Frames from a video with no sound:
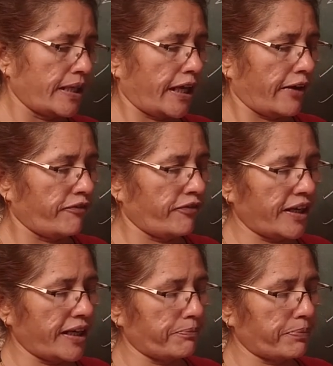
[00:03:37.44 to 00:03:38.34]

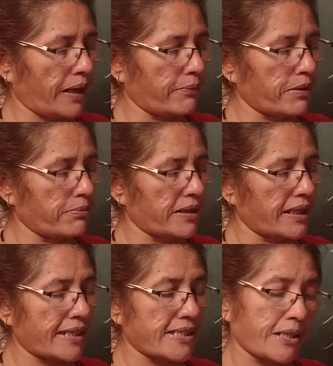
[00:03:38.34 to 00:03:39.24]
Every prime
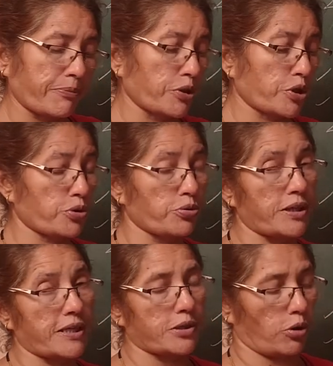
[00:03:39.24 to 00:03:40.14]
number except 2
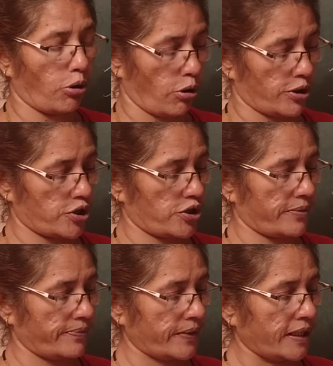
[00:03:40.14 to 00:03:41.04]
is odd.
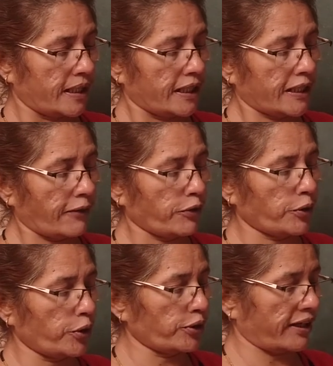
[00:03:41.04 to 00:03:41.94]
Now, you
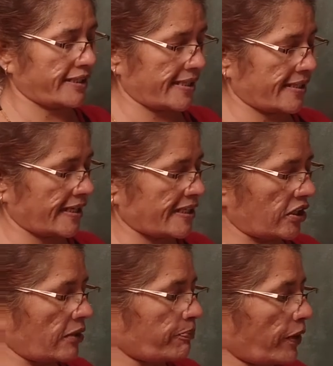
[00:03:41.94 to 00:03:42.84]
go to exercise
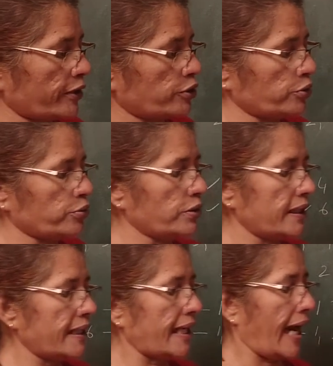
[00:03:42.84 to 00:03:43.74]

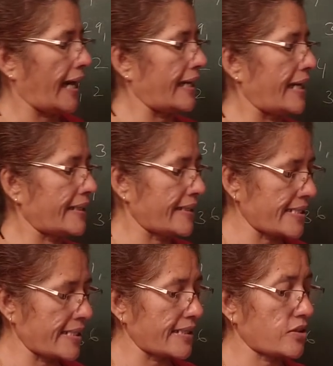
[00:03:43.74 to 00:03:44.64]
3.2 and let
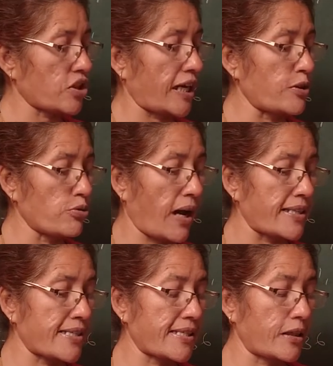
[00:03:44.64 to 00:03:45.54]
us try to
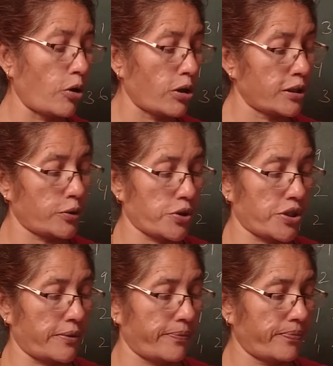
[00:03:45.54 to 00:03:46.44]
answer all the
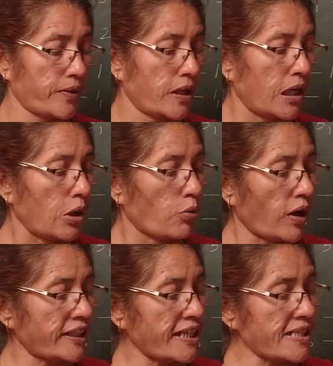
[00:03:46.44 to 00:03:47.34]
questions.
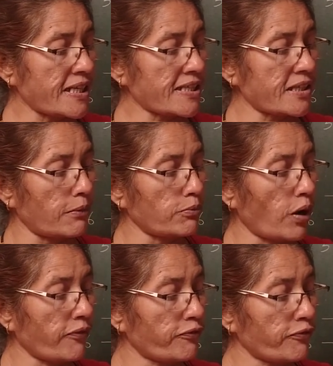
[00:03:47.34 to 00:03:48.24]
What is the sum
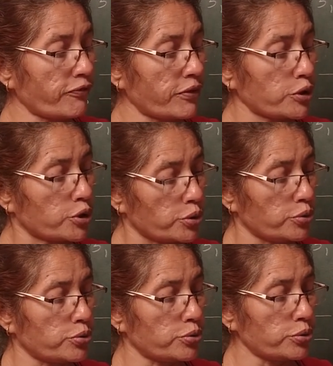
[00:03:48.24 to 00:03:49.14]
of
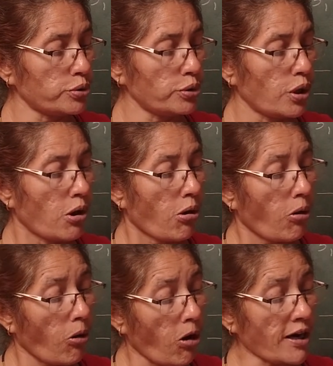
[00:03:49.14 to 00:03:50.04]
two
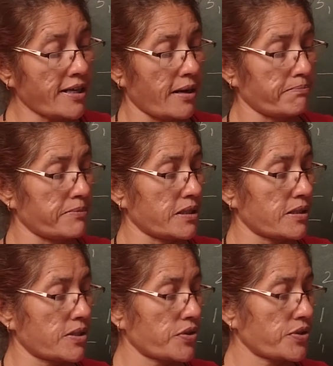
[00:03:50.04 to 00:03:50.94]
odd
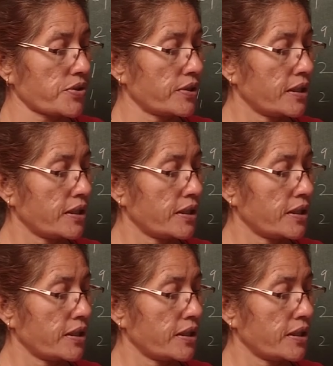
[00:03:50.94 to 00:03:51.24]
numbers?